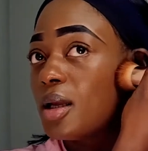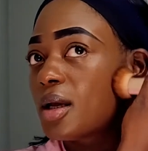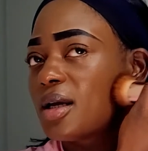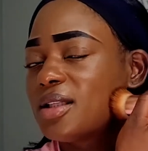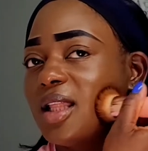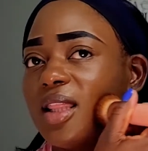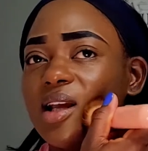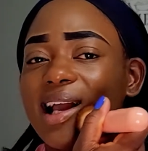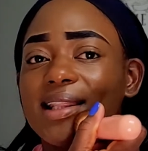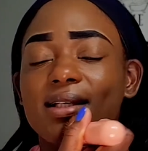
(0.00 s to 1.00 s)
Cause I
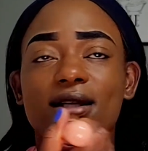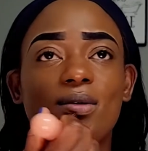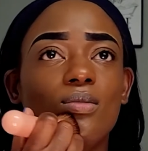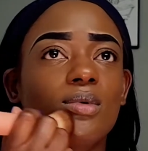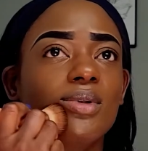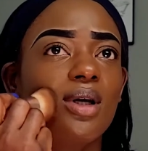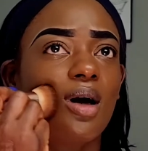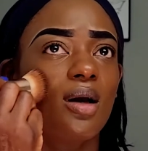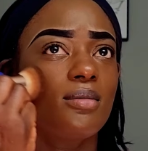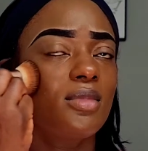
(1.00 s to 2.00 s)
think I did that one
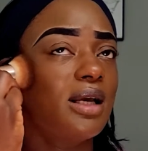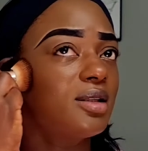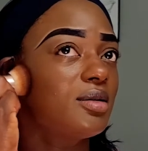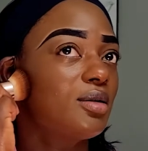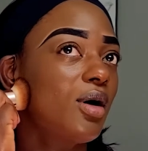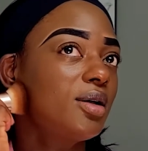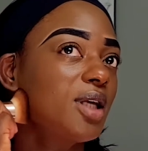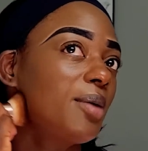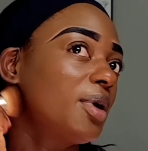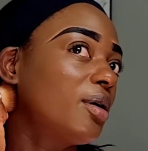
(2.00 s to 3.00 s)
time. That was a long
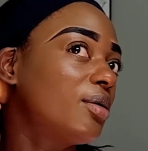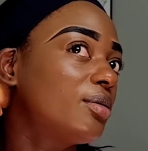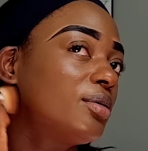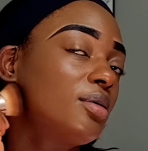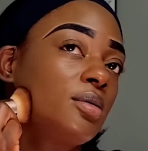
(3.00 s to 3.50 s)
time ago.